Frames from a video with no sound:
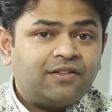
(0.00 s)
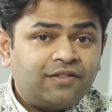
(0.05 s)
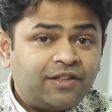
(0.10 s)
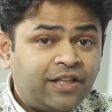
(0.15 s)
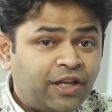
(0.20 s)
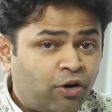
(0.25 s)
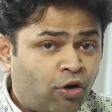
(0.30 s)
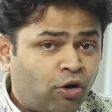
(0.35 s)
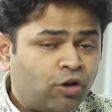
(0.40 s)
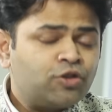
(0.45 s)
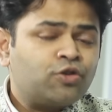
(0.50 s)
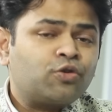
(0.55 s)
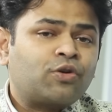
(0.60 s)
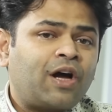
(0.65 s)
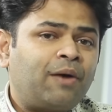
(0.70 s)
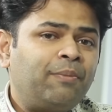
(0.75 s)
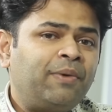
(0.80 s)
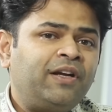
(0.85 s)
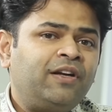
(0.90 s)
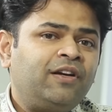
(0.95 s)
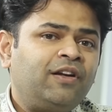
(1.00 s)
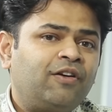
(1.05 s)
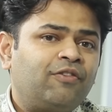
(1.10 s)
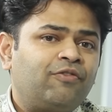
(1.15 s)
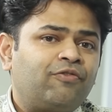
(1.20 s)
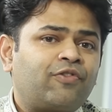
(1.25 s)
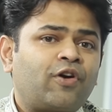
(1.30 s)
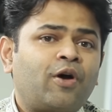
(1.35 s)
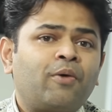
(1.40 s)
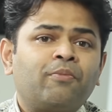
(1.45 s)
They also come in
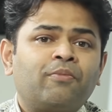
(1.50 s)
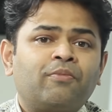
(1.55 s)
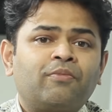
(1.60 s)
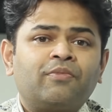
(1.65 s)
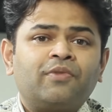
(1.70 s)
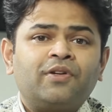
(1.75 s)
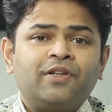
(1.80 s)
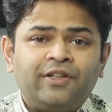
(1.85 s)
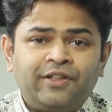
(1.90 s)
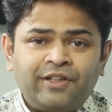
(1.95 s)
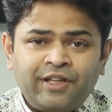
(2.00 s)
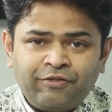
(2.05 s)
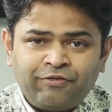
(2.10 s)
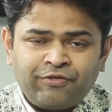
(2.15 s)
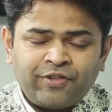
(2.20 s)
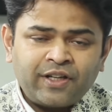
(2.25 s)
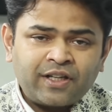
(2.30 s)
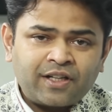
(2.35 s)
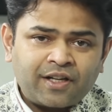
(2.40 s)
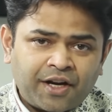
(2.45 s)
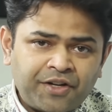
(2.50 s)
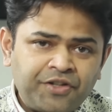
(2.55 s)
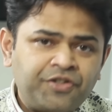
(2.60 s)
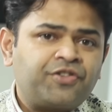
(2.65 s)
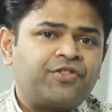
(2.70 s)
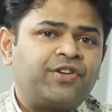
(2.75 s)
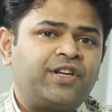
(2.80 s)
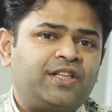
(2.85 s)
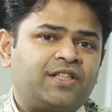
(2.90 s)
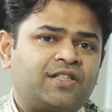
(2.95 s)
from different
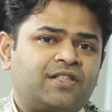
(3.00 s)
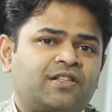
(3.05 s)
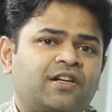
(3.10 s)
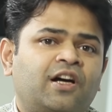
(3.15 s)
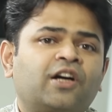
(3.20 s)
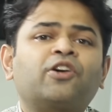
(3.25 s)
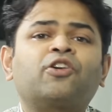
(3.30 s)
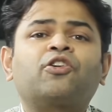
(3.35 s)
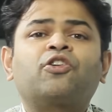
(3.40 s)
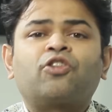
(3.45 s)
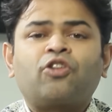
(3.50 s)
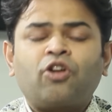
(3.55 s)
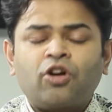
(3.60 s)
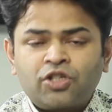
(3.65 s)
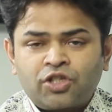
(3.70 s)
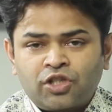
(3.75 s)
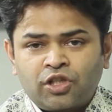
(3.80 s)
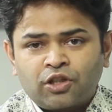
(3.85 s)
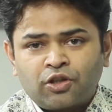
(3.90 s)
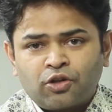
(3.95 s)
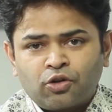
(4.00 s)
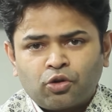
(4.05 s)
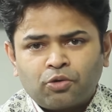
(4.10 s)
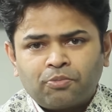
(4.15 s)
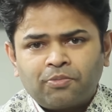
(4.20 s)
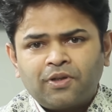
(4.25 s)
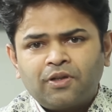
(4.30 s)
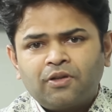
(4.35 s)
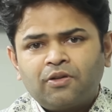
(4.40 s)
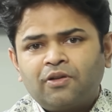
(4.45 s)
countries across the globe.
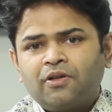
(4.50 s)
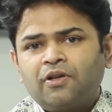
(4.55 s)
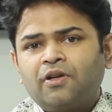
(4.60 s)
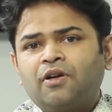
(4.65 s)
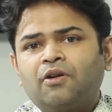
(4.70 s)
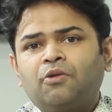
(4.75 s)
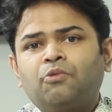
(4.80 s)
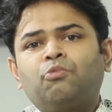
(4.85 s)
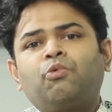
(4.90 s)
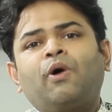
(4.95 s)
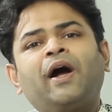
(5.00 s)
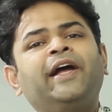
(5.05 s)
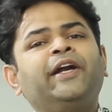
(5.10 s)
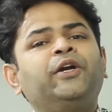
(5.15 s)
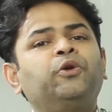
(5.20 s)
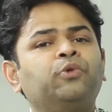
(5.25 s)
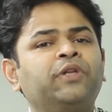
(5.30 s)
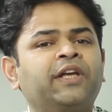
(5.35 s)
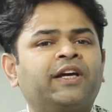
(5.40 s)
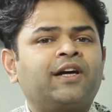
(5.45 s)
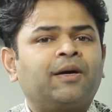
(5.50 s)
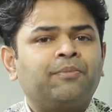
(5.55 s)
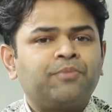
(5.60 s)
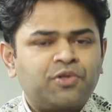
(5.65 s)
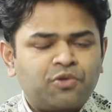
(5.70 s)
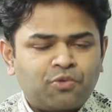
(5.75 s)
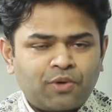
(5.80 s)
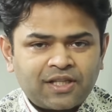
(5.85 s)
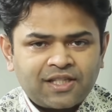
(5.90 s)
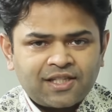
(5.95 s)
Why do they come
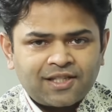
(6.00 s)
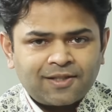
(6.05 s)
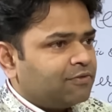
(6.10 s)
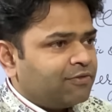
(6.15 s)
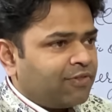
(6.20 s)
to us?